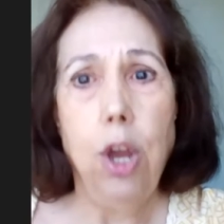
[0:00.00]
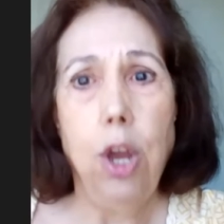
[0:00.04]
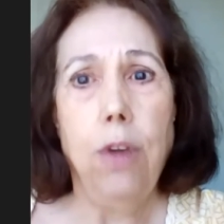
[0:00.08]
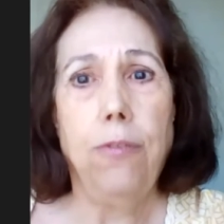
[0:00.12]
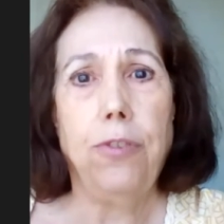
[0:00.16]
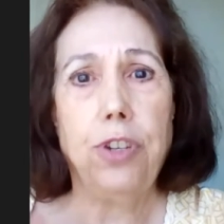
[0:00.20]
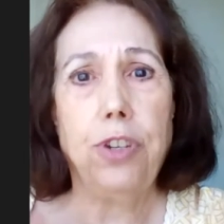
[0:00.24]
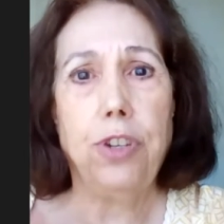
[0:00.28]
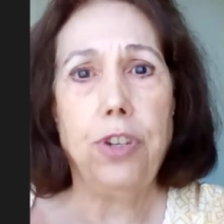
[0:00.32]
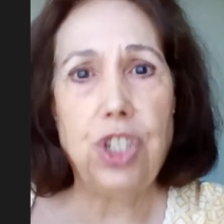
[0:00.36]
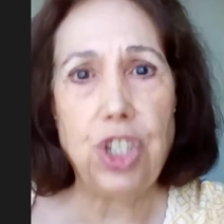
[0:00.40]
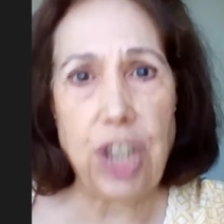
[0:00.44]

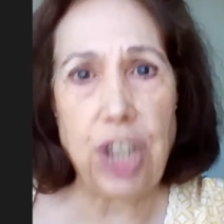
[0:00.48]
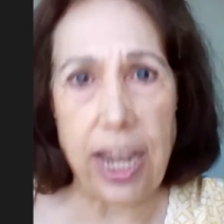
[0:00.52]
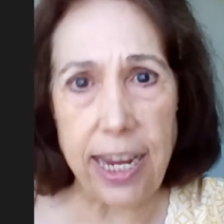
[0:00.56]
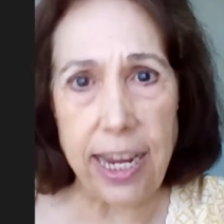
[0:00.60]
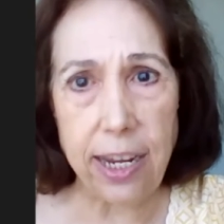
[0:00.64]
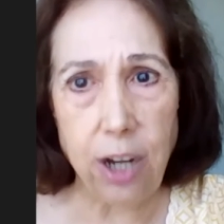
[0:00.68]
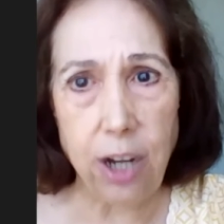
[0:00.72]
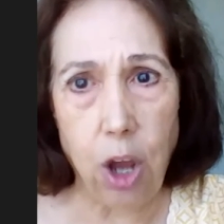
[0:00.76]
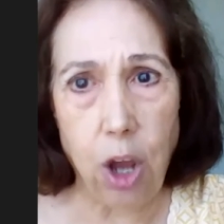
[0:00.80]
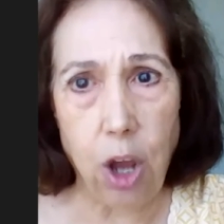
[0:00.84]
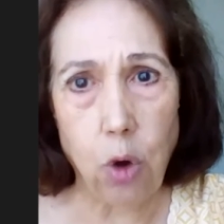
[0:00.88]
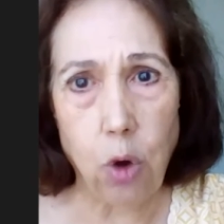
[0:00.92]
for
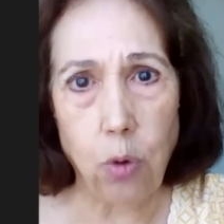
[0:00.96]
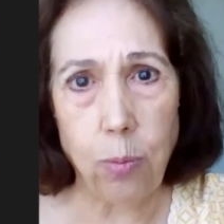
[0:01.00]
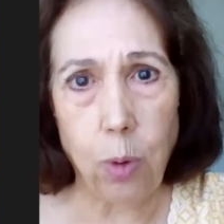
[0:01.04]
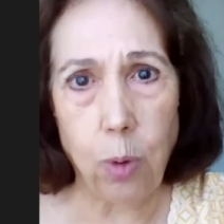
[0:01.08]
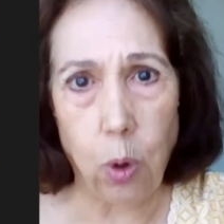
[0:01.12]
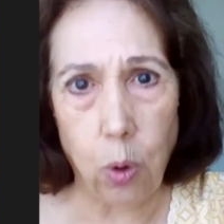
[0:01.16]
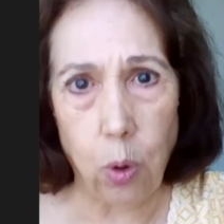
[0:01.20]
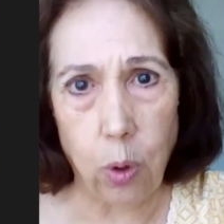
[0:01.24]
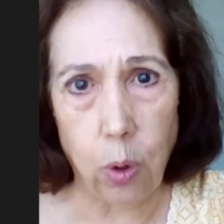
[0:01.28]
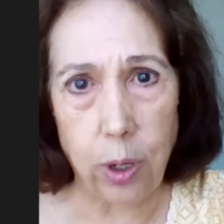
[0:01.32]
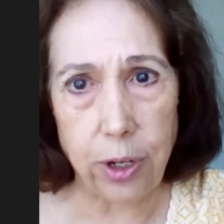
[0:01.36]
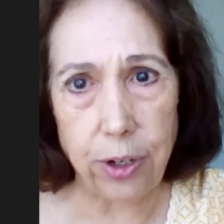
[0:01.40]
stay at home
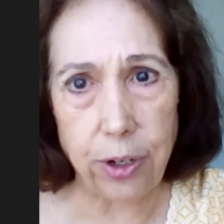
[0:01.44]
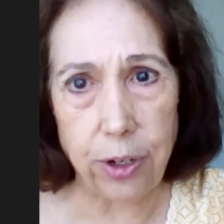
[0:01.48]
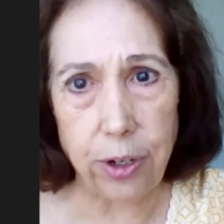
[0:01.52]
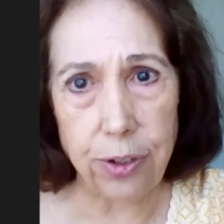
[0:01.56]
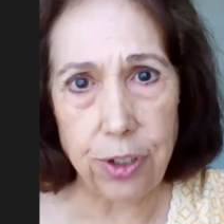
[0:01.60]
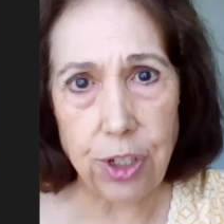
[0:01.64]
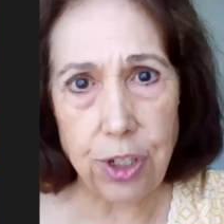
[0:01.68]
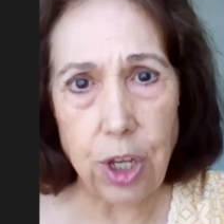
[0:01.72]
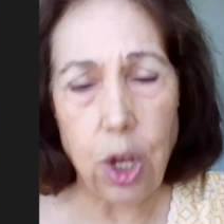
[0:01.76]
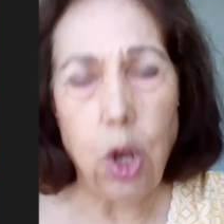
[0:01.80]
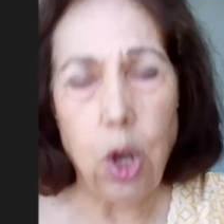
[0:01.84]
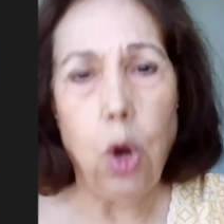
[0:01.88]

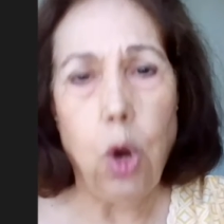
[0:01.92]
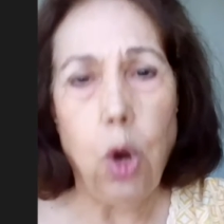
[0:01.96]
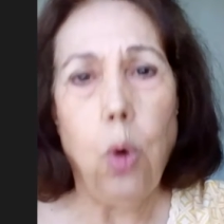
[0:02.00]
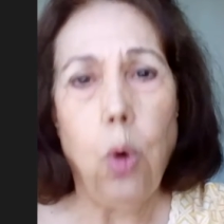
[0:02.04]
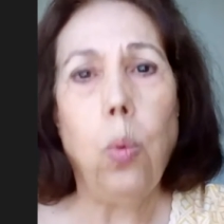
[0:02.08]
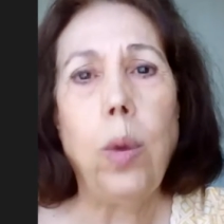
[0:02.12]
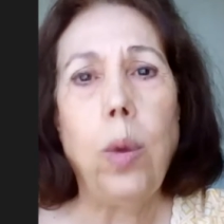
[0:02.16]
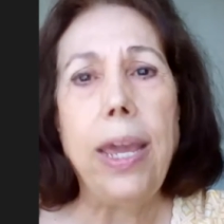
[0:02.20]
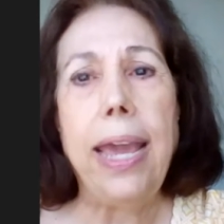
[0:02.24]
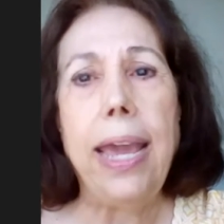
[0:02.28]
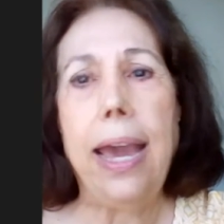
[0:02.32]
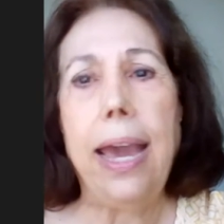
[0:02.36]
orders.
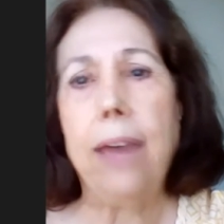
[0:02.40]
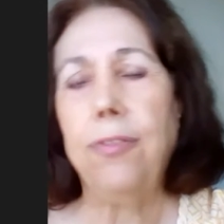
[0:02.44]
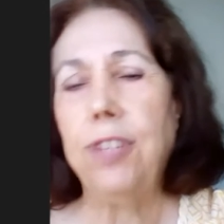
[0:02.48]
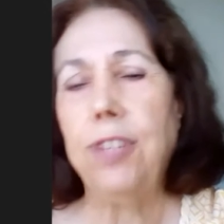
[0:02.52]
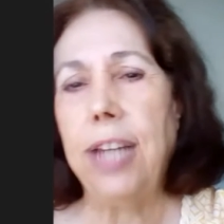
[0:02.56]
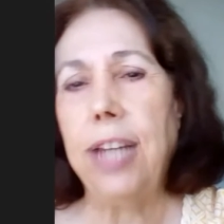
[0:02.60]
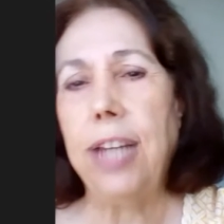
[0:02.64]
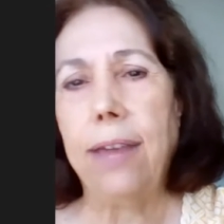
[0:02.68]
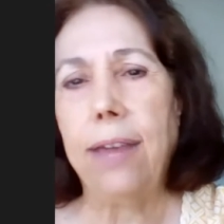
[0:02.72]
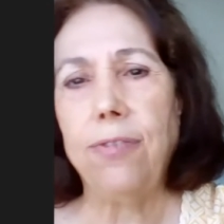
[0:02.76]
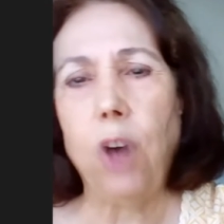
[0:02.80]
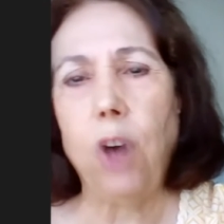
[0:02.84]
We have
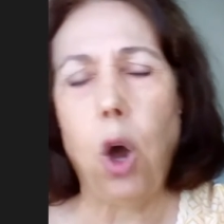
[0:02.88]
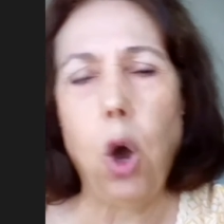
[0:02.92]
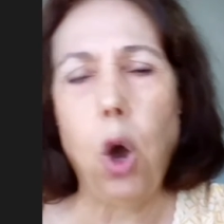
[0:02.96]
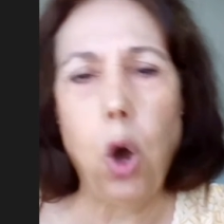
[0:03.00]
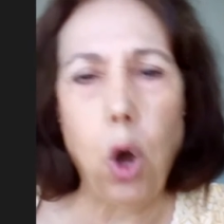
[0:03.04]
to have